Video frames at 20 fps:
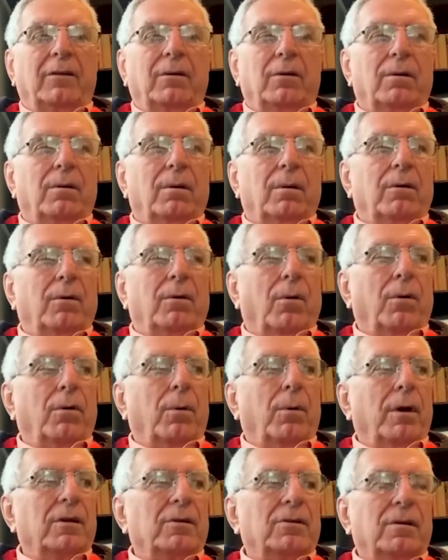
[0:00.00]
And your
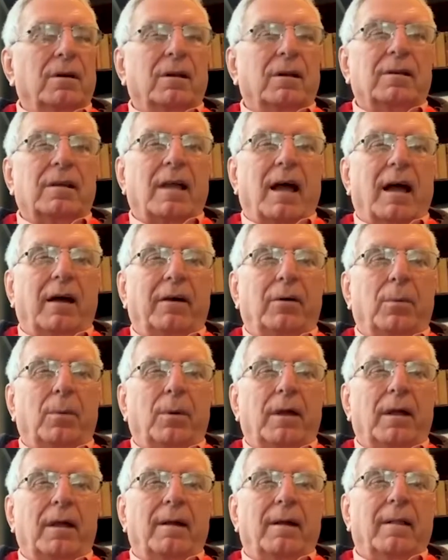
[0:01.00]
question is, how
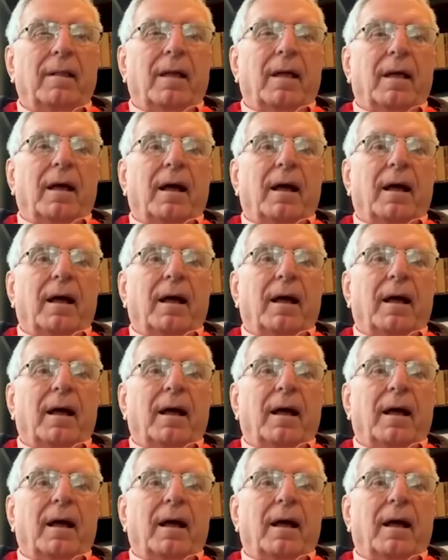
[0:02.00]
do we